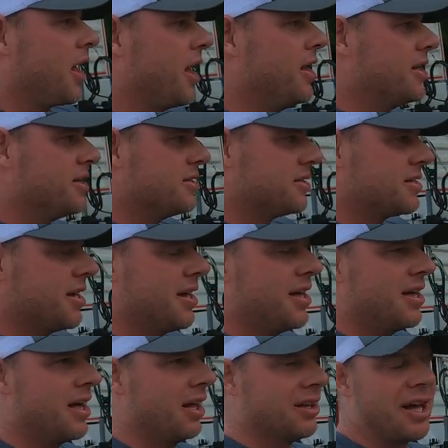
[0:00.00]
is
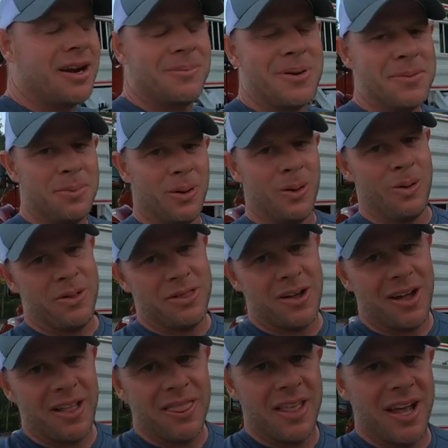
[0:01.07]
a lot of people
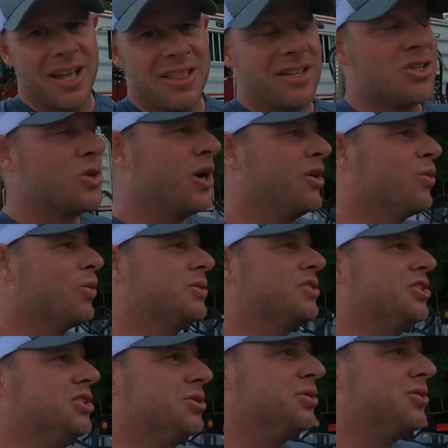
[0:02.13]
thought that the trailer
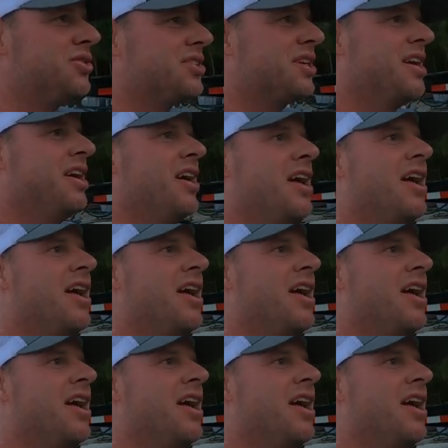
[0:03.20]
was used,